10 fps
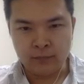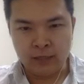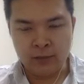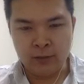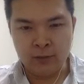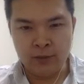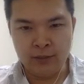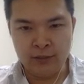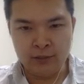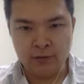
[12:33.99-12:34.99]
around
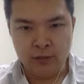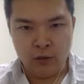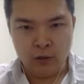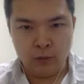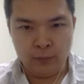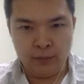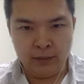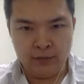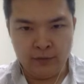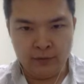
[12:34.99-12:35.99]
here, or maybe
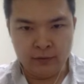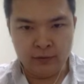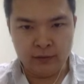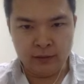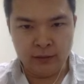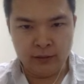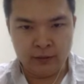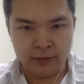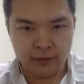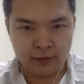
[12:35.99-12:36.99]
even
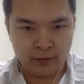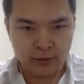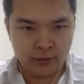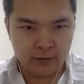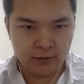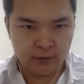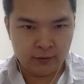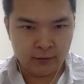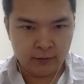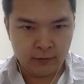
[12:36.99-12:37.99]
here actually,
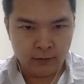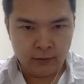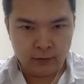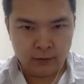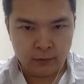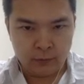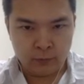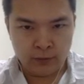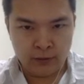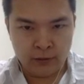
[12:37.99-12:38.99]

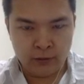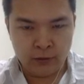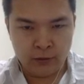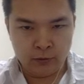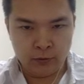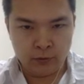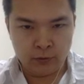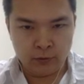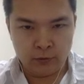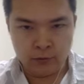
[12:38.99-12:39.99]
when it goes,
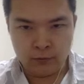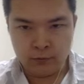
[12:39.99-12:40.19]
no,